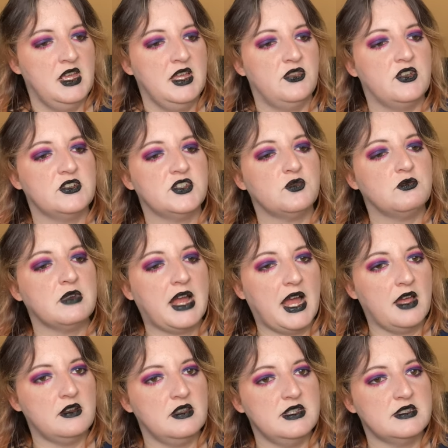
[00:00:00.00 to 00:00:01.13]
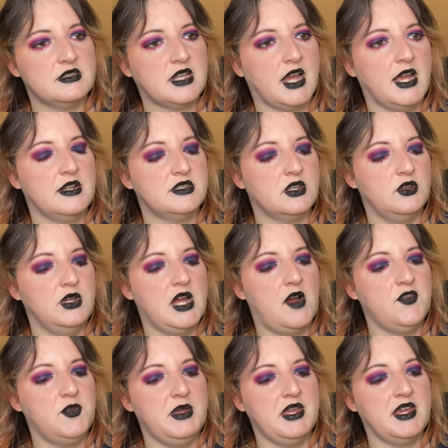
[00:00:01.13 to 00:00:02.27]
There's a rattle inside. So you have
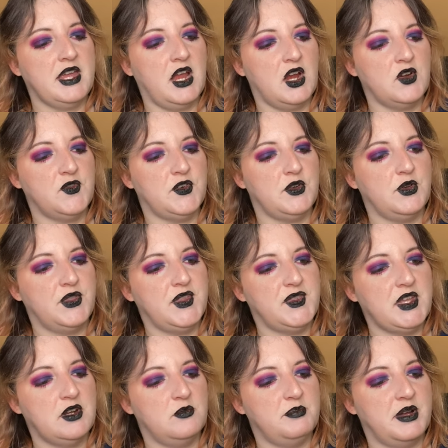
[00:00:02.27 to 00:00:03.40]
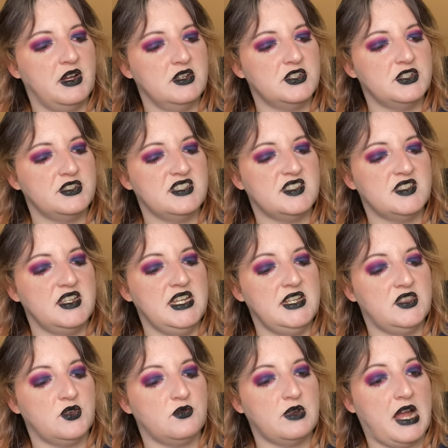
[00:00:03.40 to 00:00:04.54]
to be careful that they don't puncture this and eat
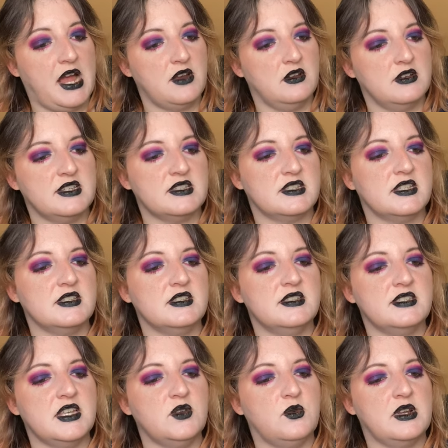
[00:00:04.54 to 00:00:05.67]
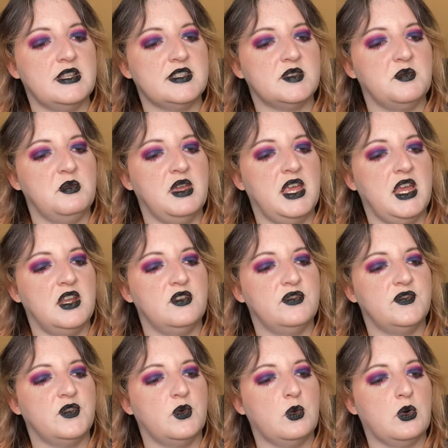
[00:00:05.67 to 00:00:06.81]
the rattle because it doesn't say what it's made
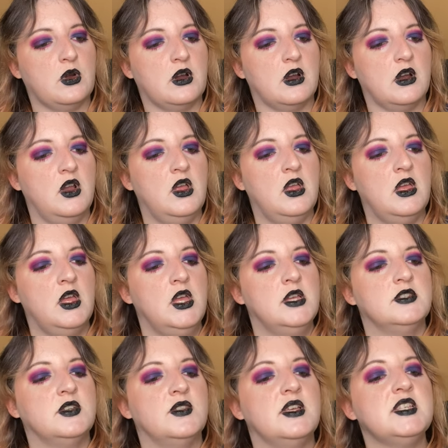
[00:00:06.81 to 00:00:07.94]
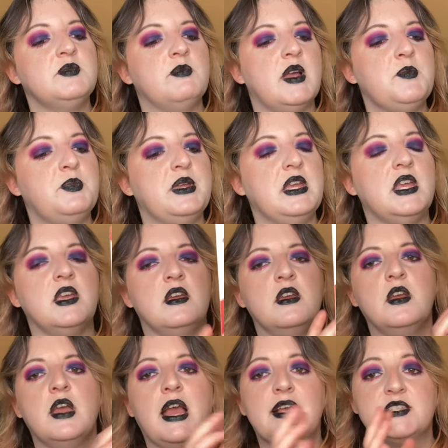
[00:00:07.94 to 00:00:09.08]
for. So this might be
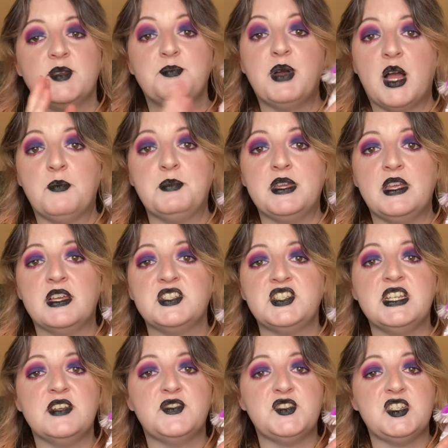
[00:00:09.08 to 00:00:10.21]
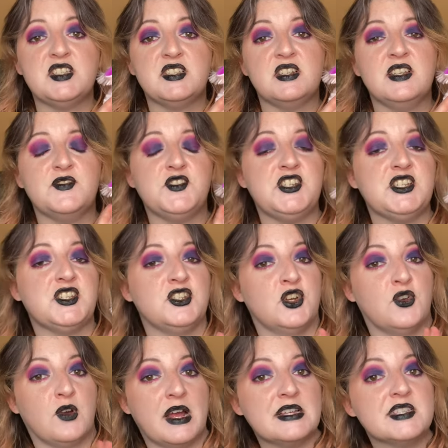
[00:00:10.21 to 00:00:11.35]
as a puppy. If she's an
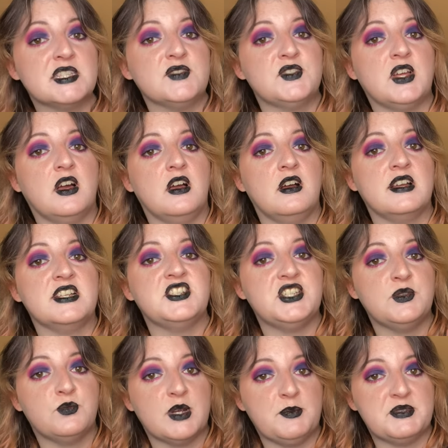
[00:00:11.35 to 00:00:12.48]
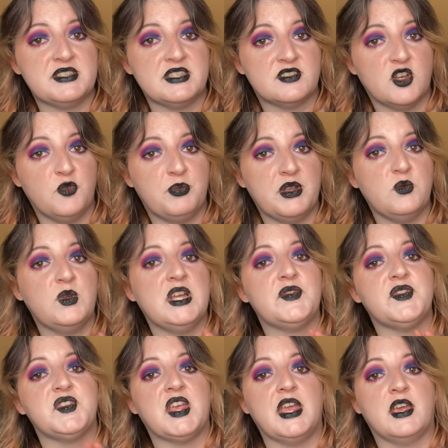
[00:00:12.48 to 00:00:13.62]
aggressive dog and she rips this open, we have
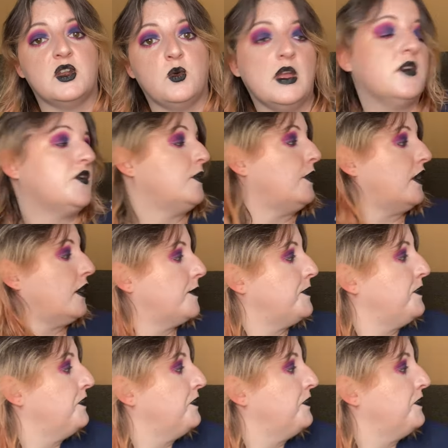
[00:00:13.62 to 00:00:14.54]
to take it away from her.